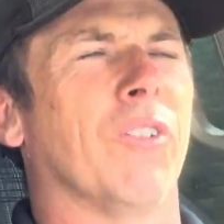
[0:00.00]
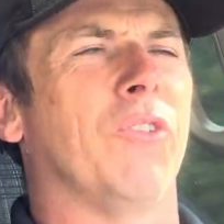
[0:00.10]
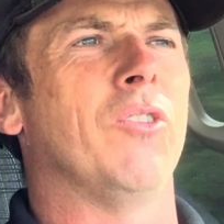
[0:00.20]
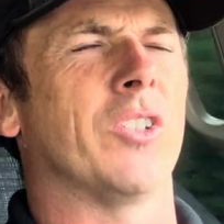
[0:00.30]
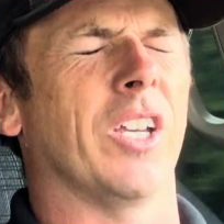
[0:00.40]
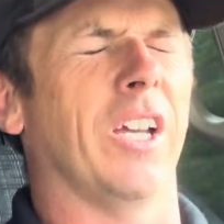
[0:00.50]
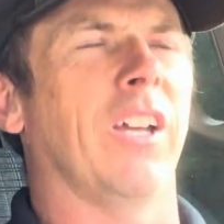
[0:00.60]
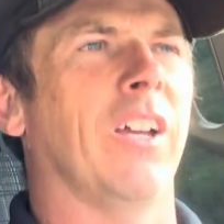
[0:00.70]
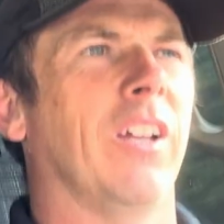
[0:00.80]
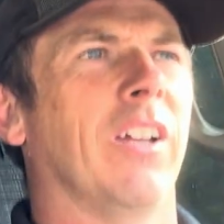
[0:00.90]
if you
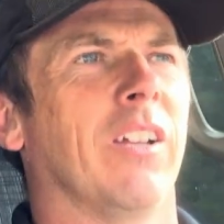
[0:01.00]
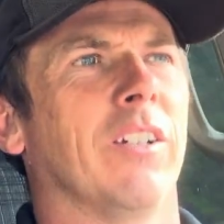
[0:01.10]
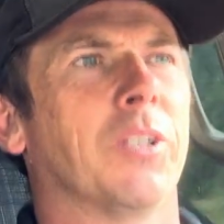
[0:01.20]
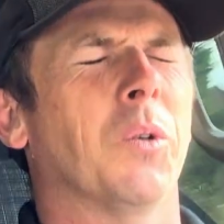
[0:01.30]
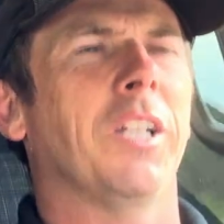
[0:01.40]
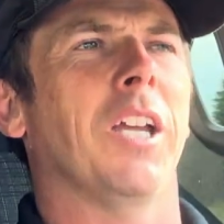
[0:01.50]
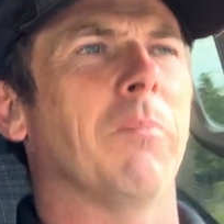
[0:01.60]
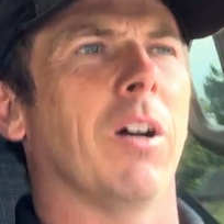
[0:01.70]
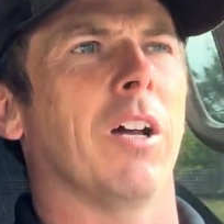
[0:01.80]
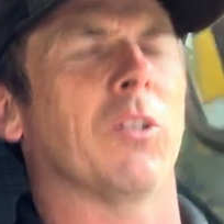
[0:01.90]
say
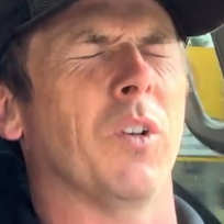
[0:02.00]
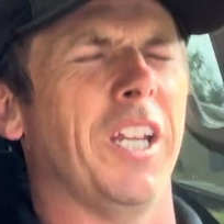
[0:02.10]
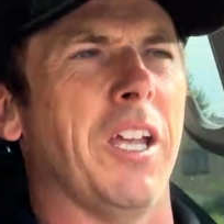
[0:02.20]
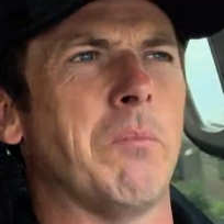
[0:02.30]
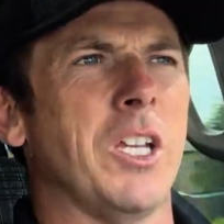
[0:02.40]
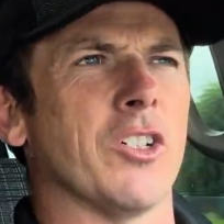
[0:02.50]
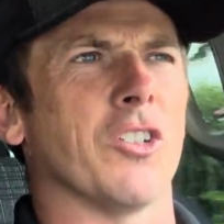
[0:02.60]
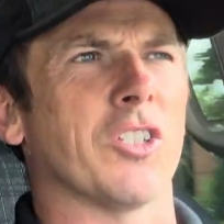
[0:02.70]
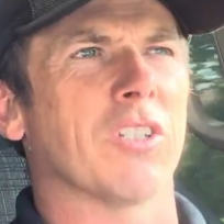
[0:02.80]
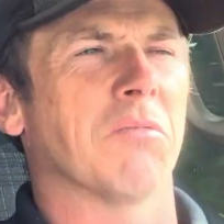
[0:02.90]
28
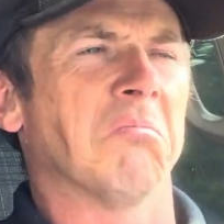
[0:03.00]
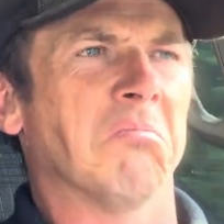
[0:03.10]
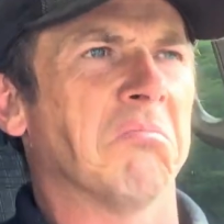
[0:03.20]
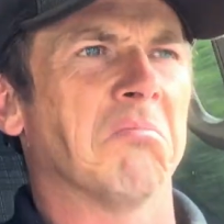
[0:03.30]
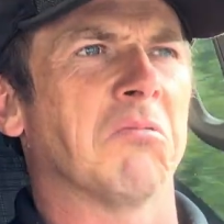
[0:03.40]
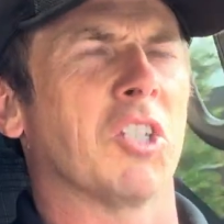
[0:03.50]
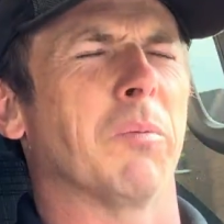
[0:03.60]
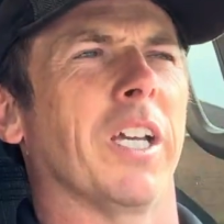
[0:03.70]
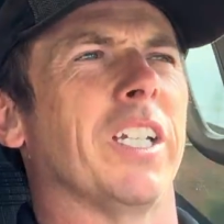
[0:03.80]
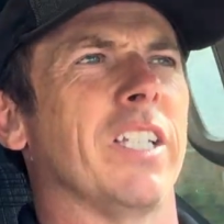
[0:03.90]
meters, just to
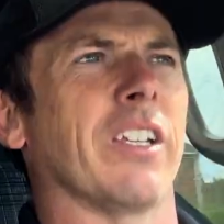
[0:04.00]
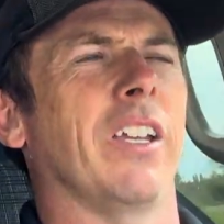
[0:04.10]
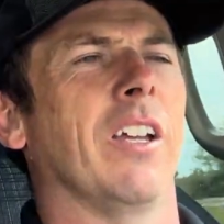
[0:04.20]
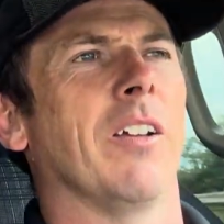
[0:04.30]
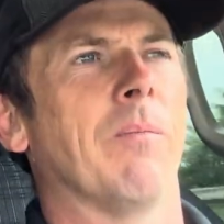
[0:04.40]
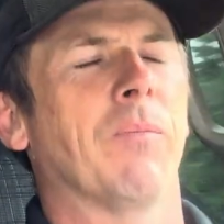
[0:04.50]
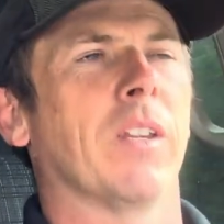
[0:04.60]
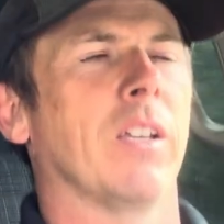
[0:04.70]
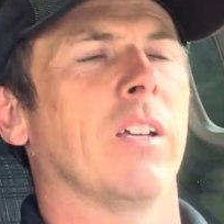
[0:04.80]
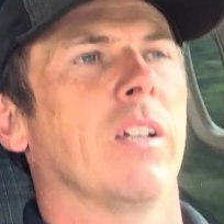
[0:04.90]
make it easy,
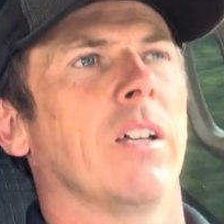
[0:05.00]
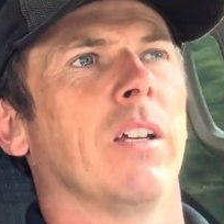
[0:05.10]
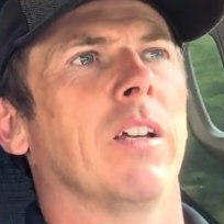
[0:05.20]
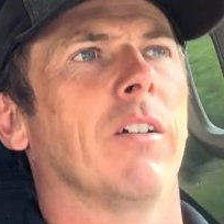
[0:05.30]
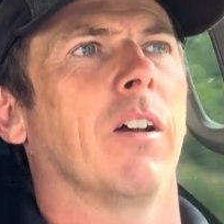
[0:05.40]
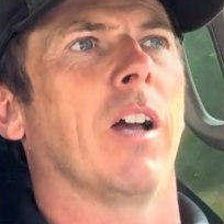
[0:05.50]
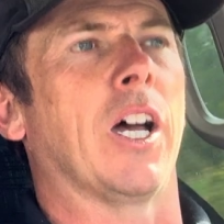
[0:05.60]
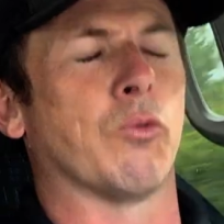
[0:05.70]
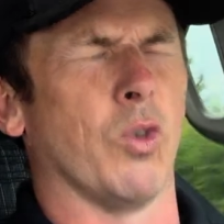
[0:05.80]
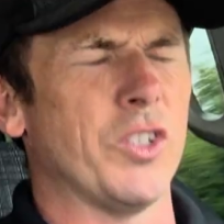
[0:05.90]

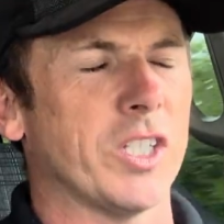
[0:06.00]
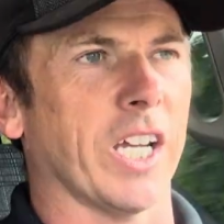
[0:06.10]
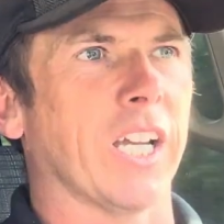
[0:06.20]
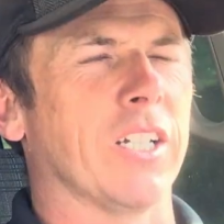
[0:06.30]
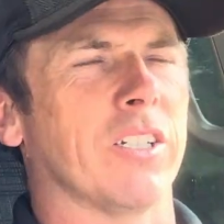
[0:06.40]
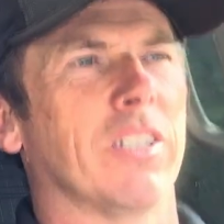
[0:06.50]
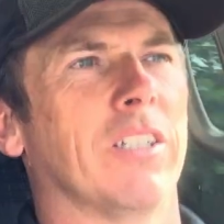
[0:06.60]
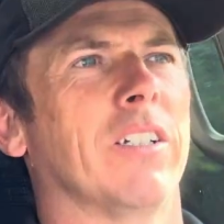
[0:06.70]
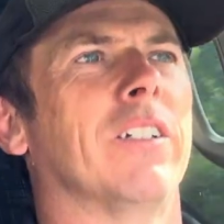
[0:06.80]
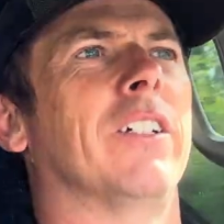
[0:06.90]
at 1 second
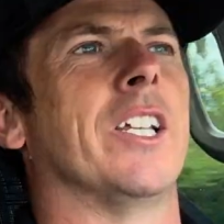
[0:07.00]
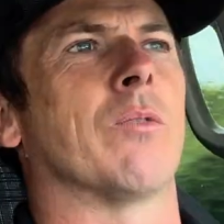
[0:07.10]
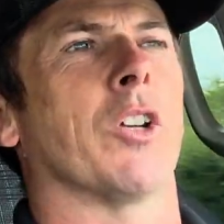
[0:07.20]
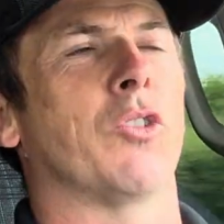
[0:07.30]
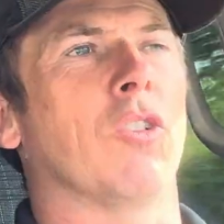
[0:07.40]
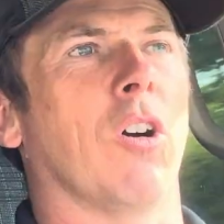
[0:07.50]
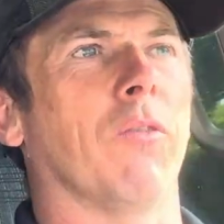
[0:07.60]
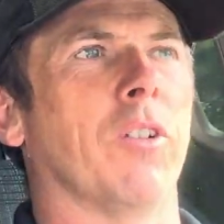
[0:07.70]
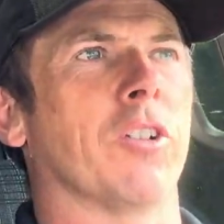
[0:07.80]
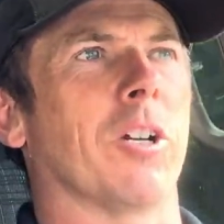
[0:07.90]
is what you
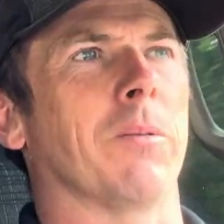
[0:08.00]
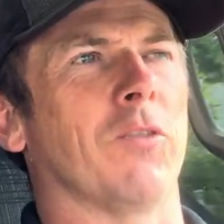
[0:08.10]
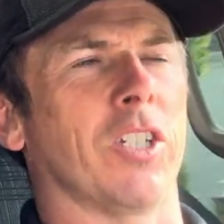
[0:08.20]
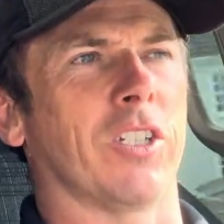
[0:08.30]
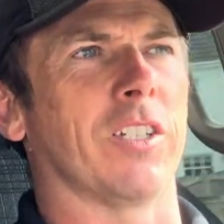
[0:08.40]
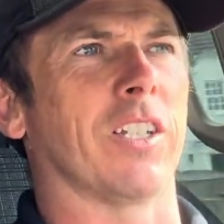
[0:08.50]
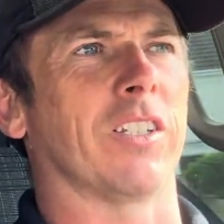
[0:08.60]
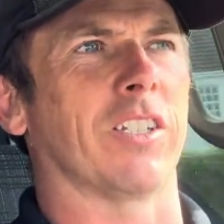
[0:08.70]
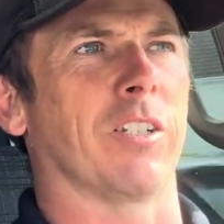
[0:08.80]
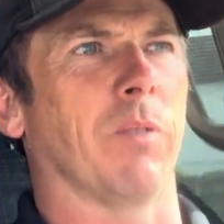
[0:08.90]
cover in terms of distance at
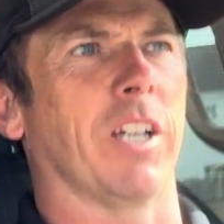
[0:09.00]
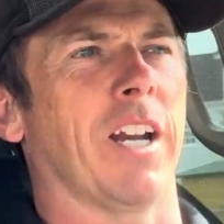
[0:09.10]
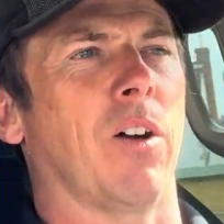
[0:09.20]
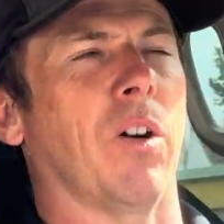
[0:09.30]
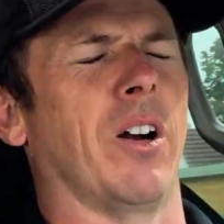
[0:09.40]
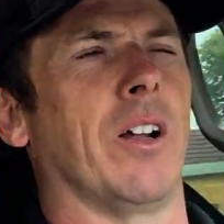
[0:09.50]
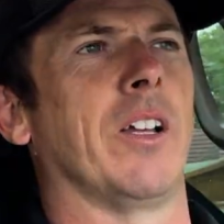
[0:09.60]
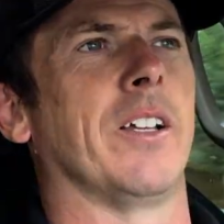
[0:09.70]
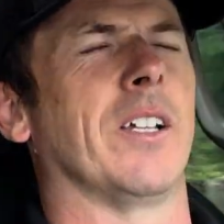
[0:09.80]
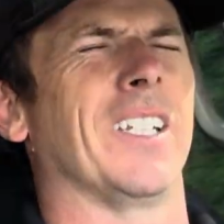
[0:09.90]
60 mile an hour.
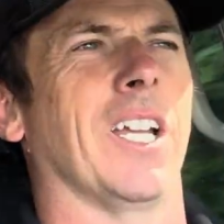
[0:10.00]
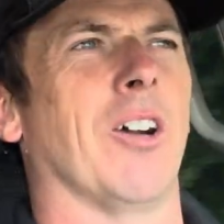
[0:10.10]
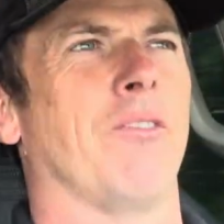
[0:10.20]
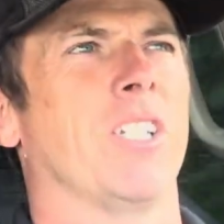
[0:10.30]
Now if it